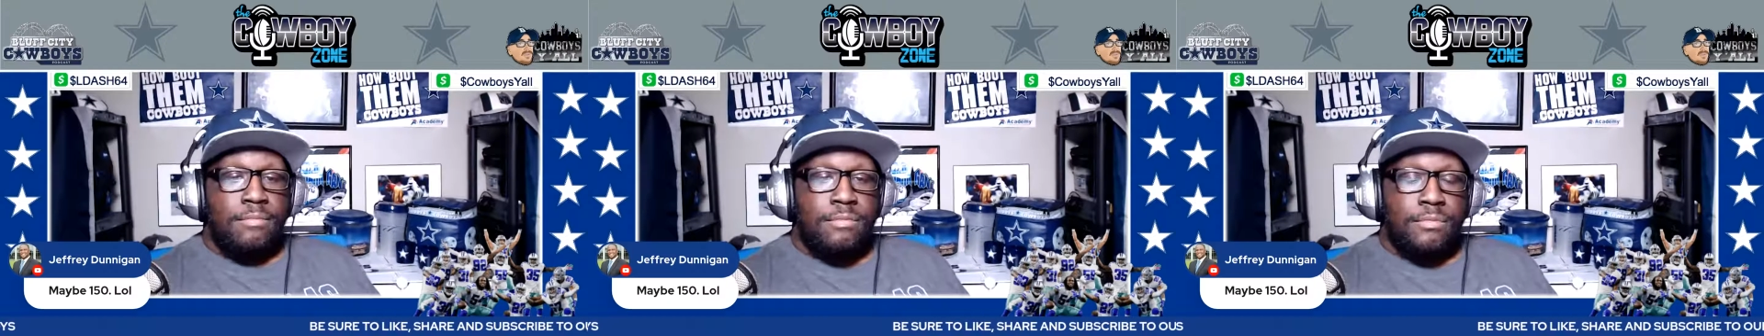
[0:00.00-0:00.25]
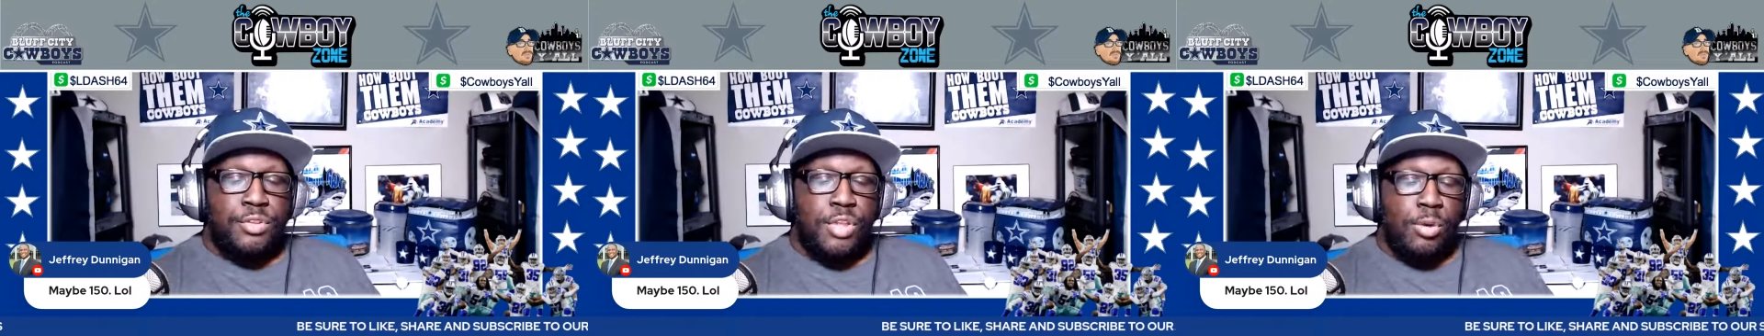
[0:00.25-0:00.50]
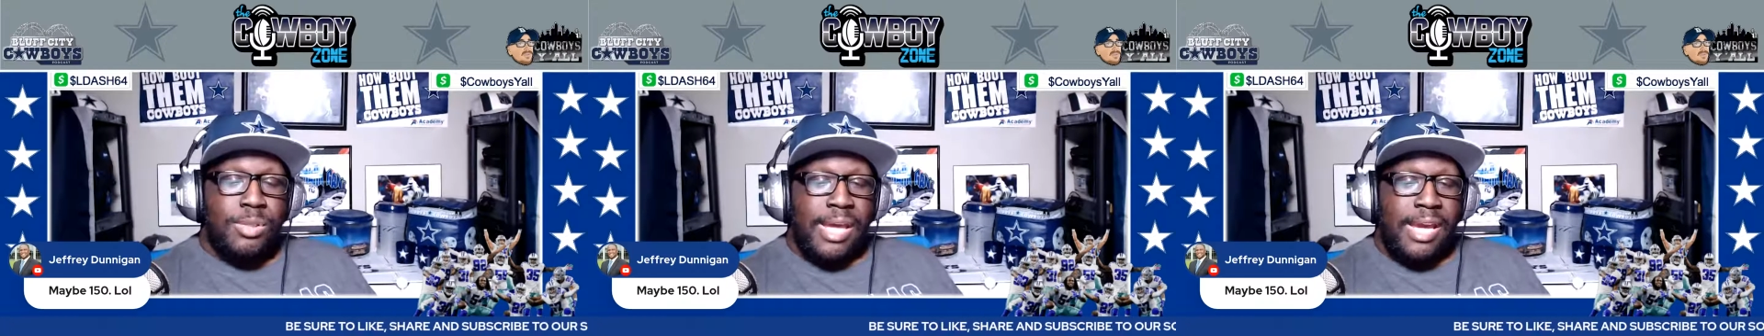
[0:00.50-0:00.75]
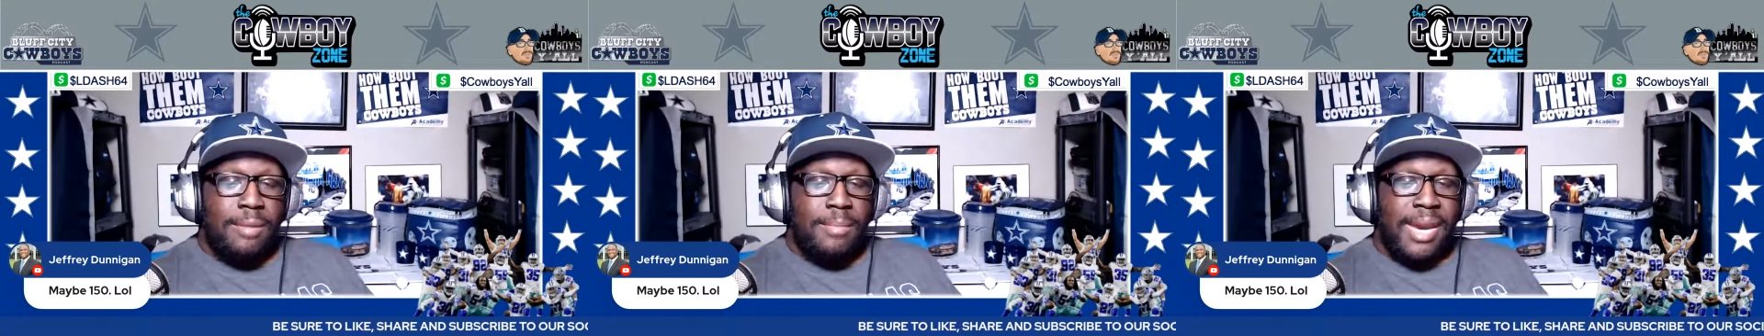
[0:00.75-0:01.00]
So
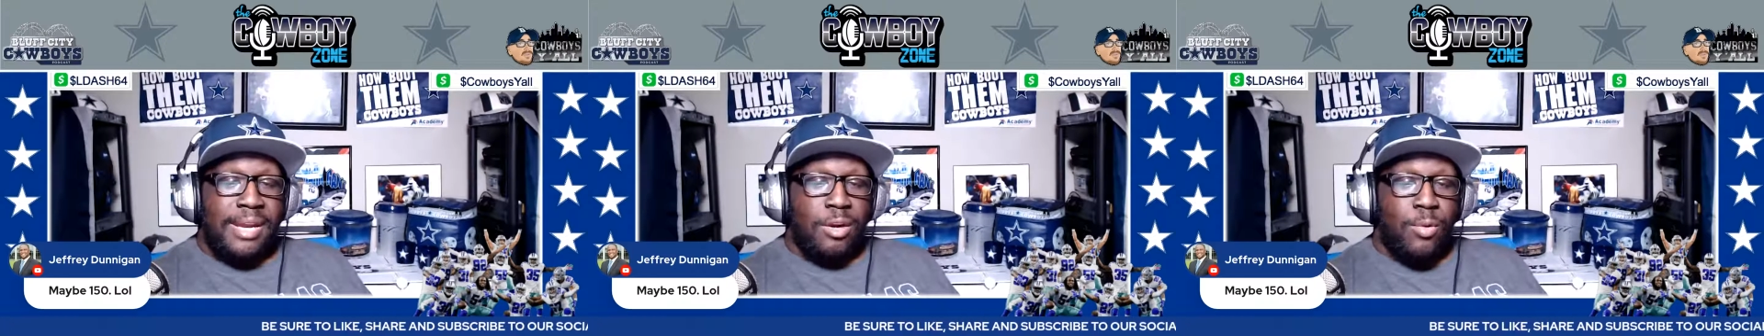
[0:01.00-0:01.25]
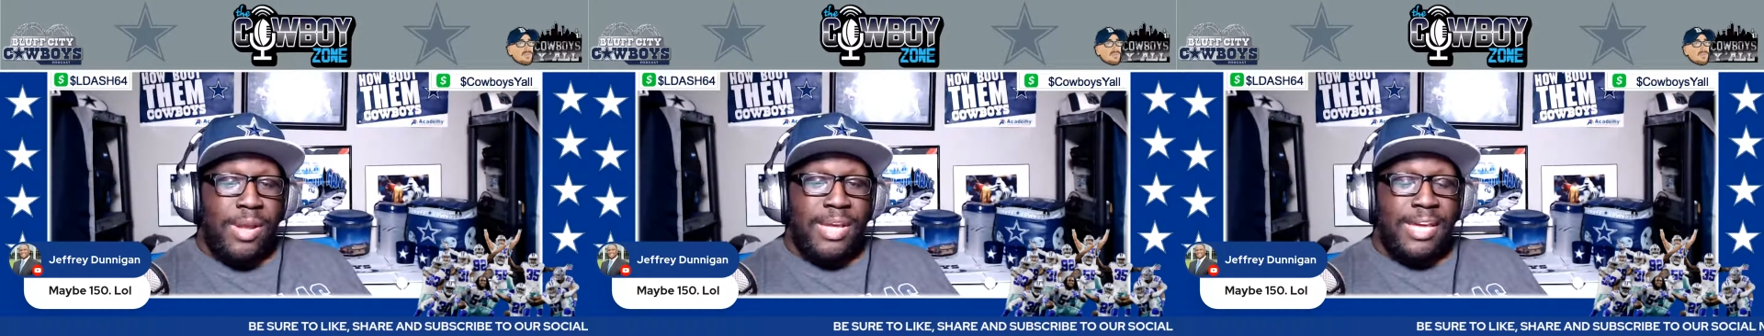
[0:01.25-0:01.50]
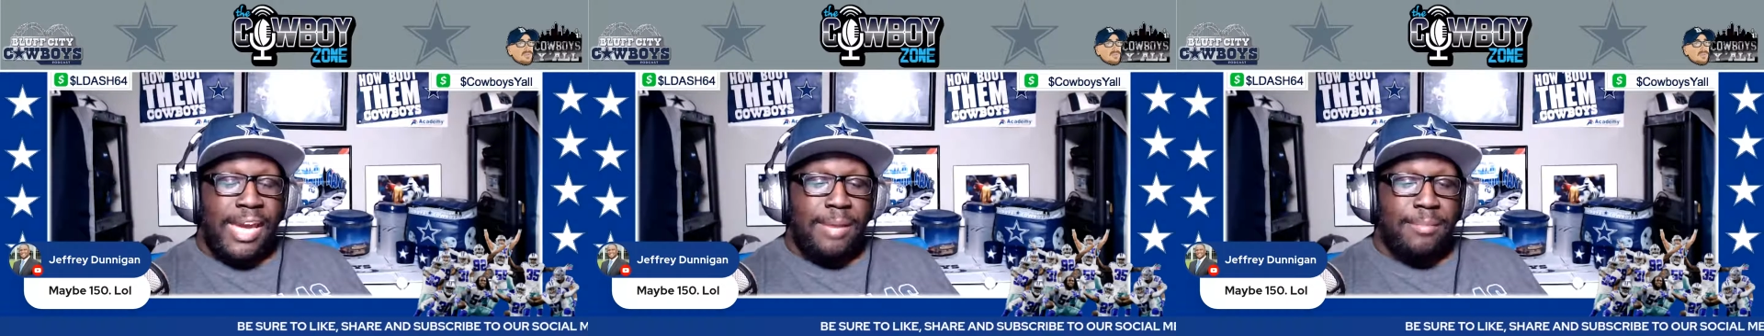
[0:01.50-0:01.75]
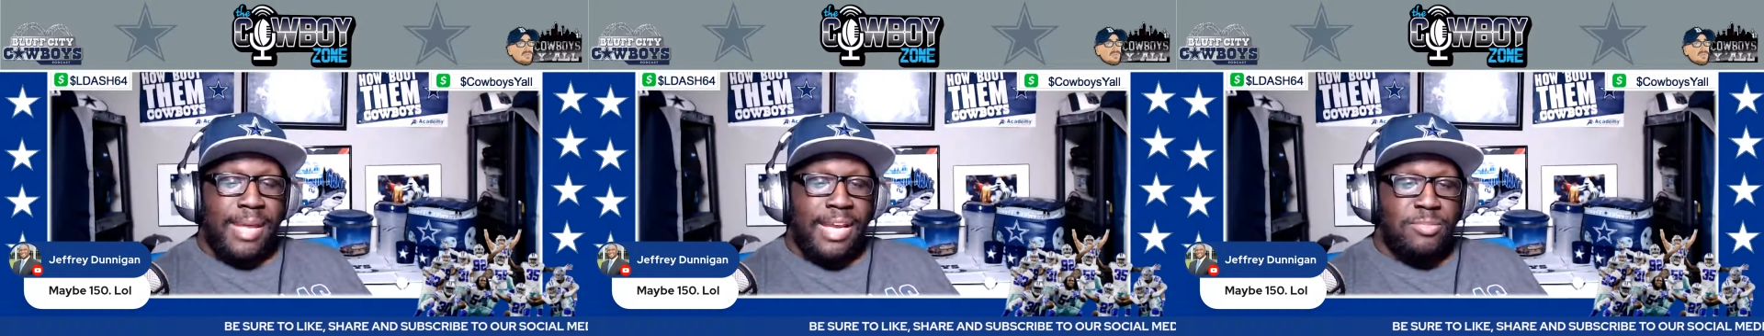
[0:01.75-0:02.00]
Lamb had a great game
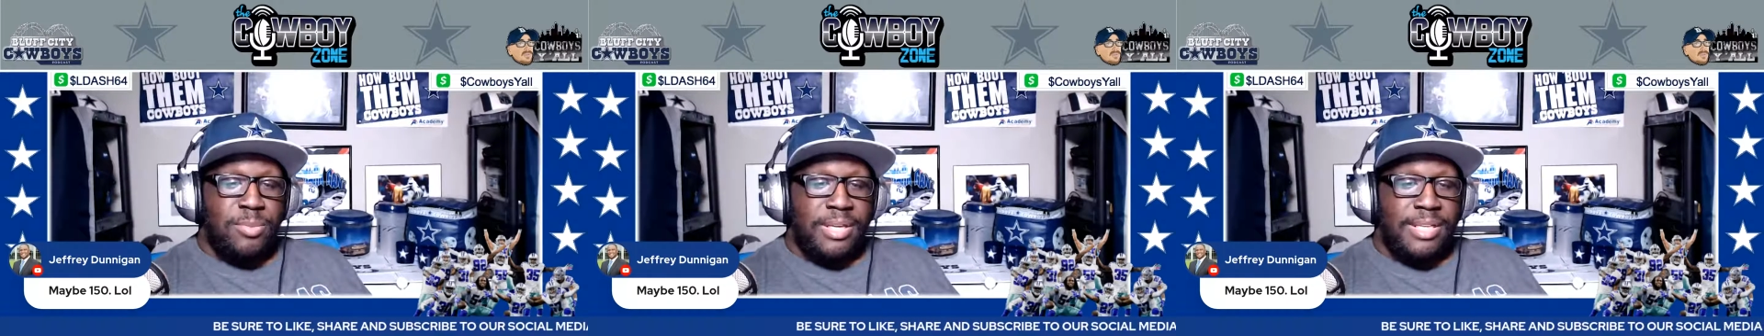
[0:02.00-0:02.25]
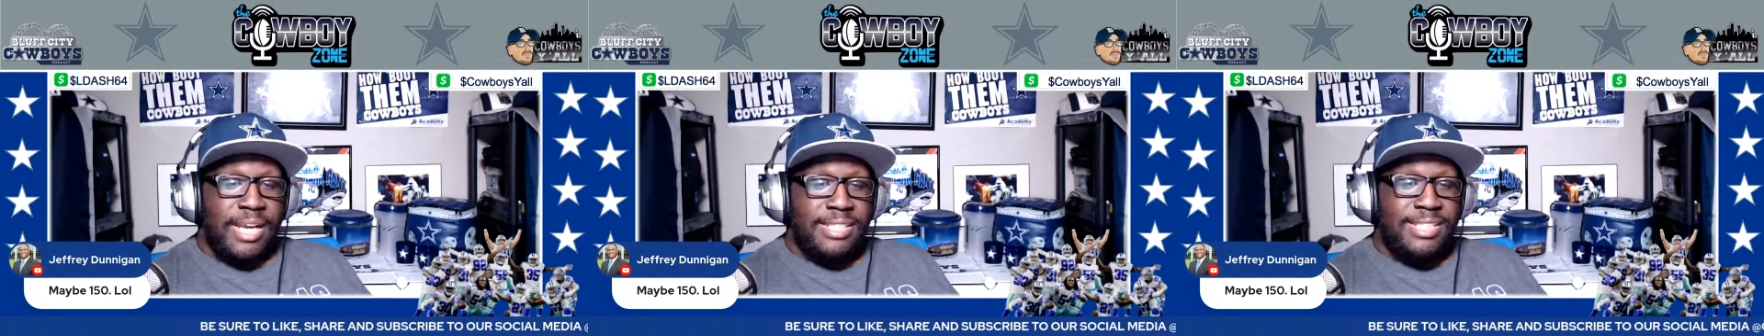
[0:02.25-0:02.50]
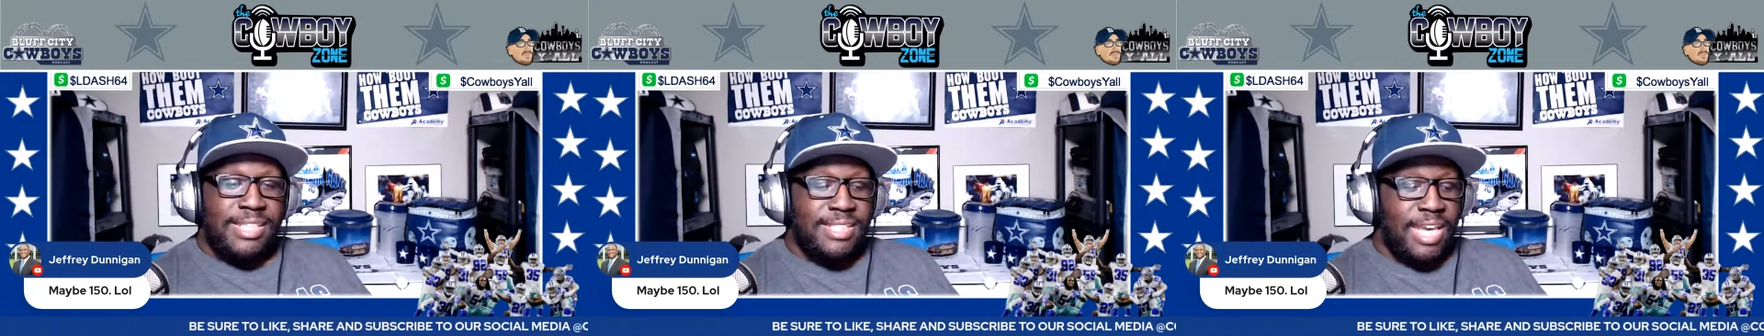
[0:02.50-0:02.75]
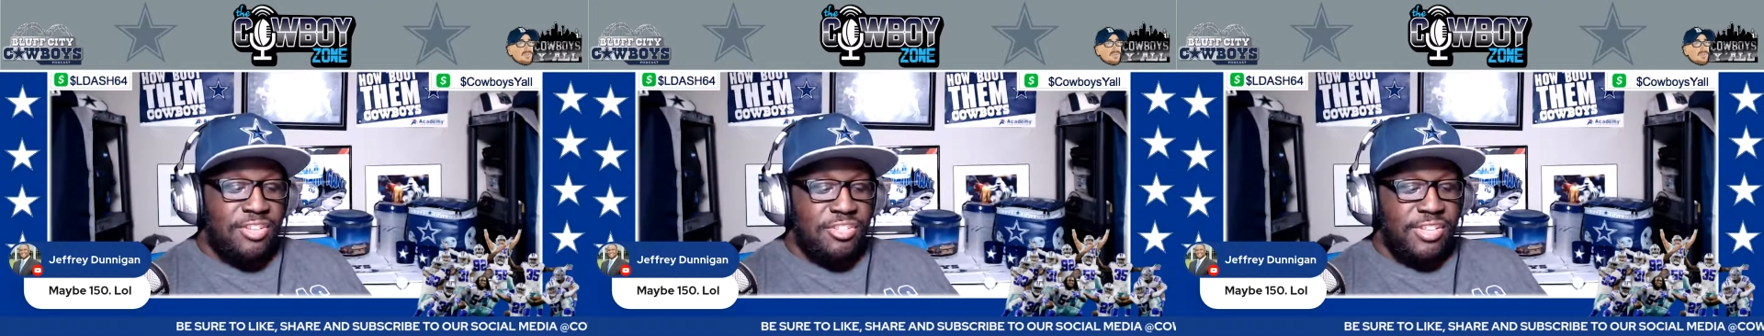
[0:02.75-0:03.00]
last week. 6
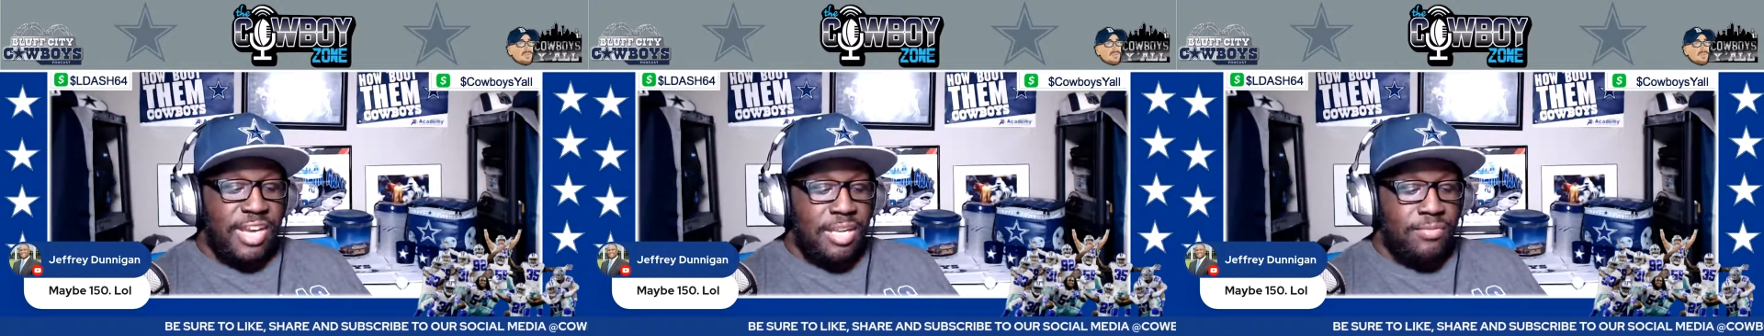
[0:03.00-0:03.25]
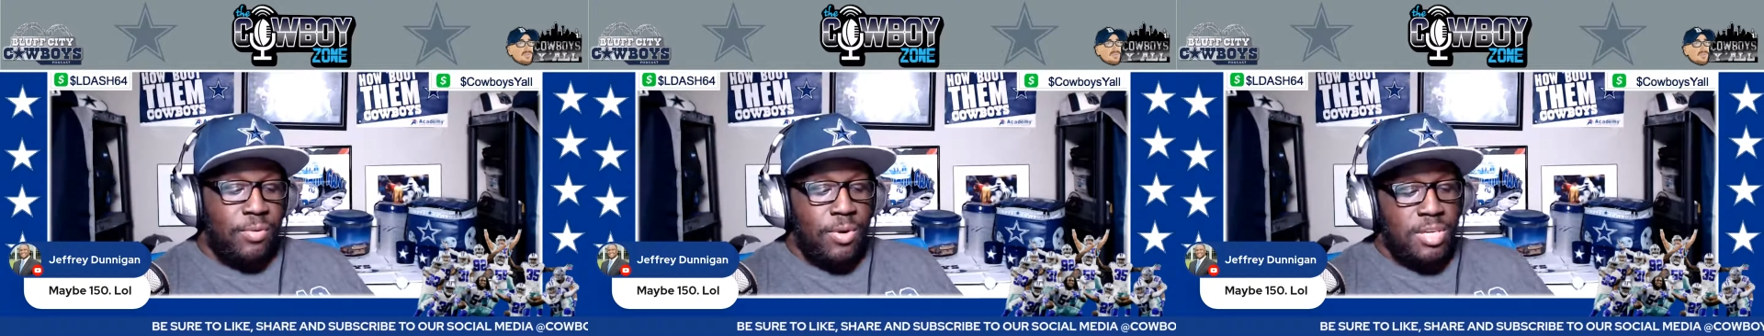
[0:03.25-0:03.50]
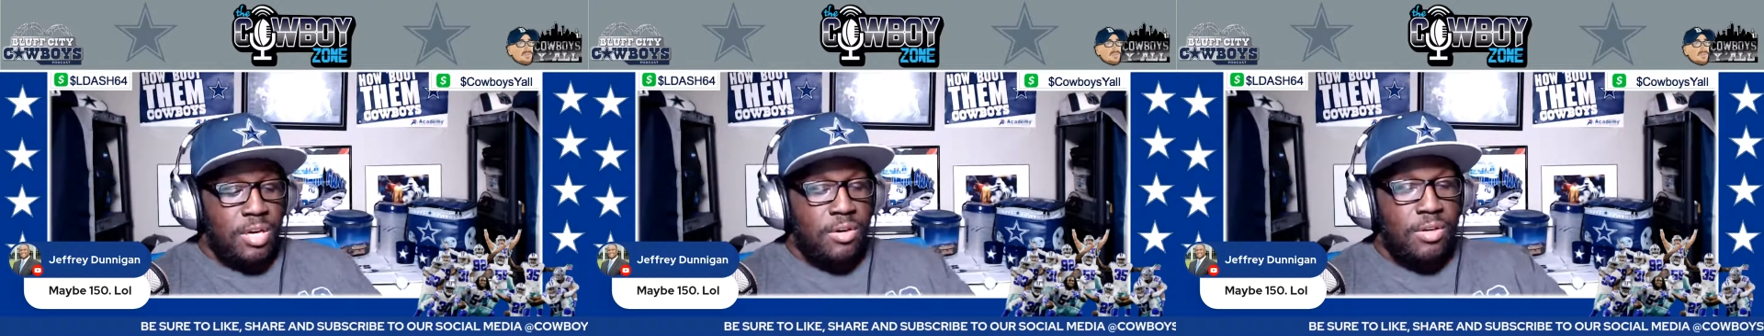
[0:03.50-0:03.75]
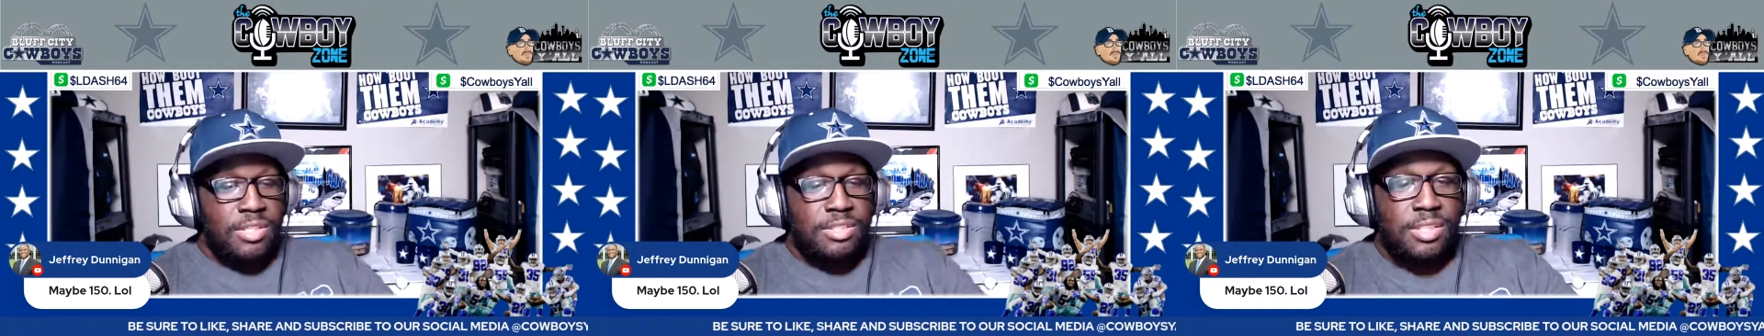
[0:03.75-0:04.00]
catches, 94
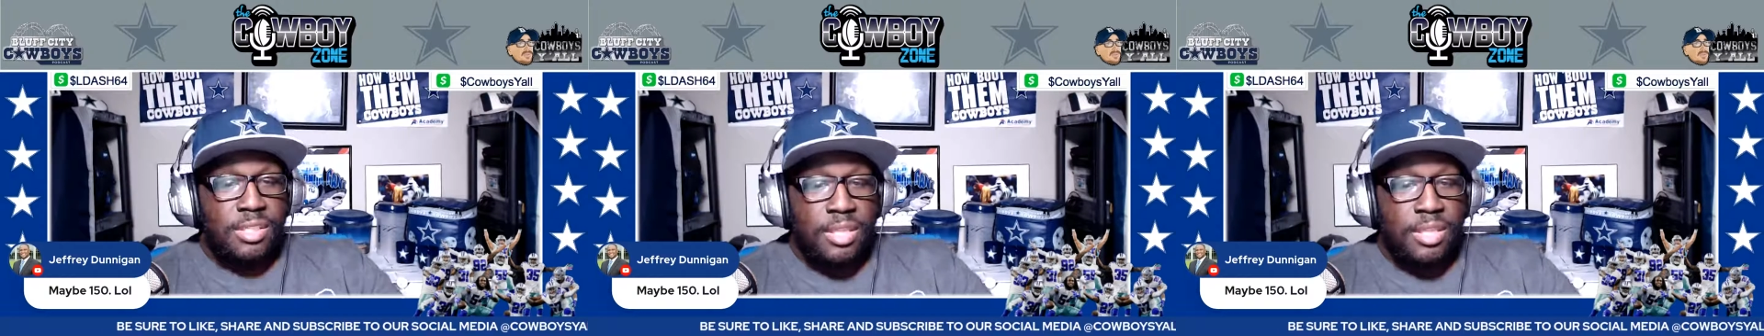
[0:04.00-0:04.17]
yards.